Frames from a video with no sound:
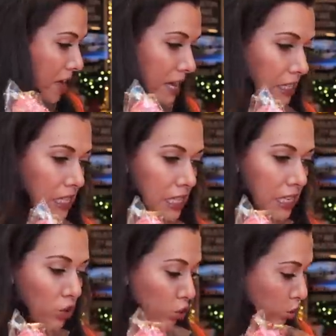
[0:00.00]
this is
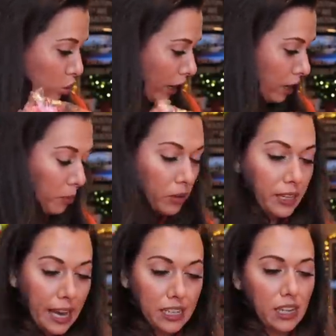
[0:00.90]
incredible.
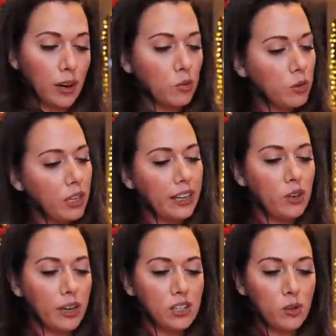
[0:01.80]
Yes, I realize,
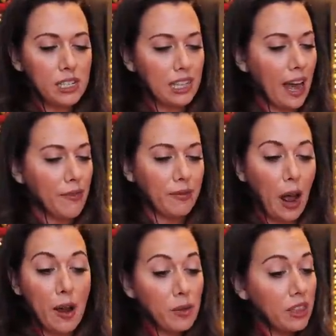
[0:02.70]
you guys always laugh.
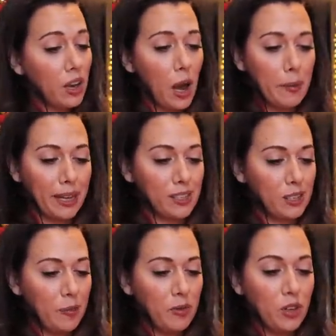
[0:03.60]
I read the
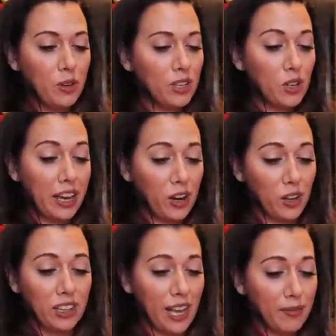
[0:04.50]
comments. You guys are like
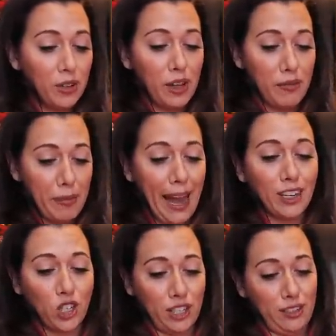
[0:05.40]
her level of
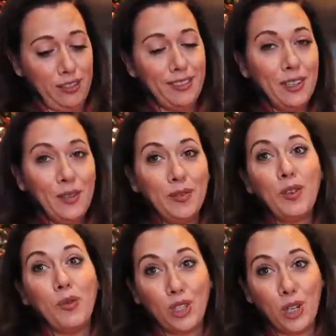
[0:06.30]
passion
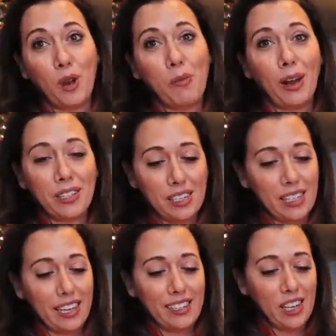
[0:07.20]
when she unboxes
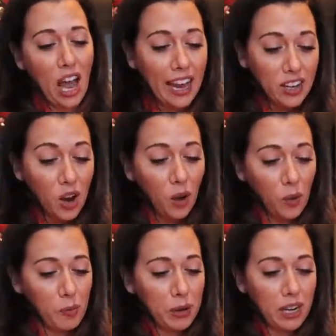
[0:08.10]
things. I
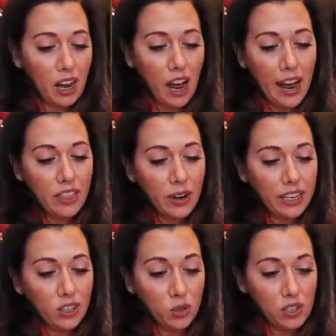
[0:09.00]
know, but either I
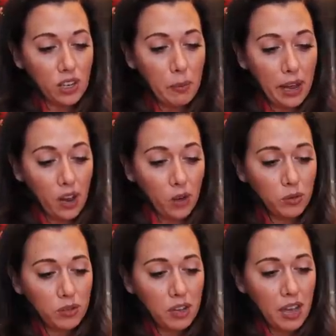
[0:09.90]
could do this on my
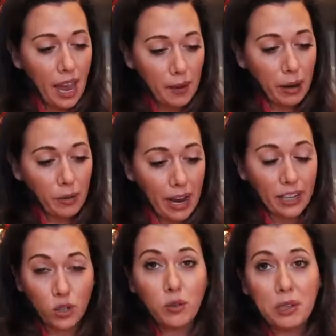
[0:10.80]
own and my
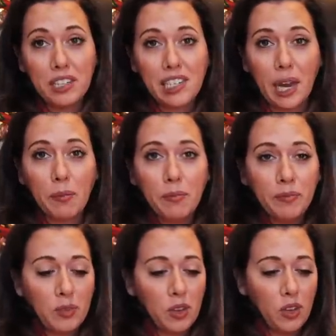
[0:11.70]
reaction would be the same,
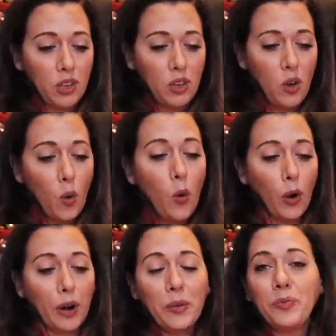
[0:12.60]

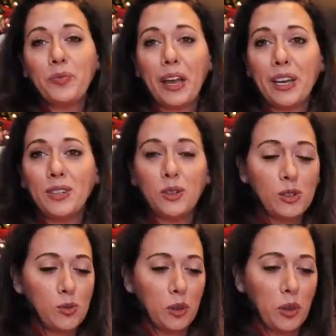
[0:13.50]
or I can do
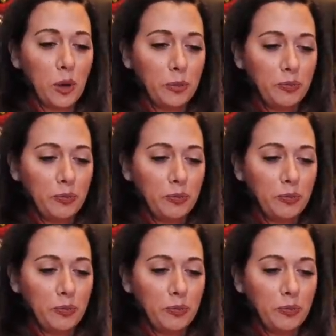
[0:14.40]
this with you.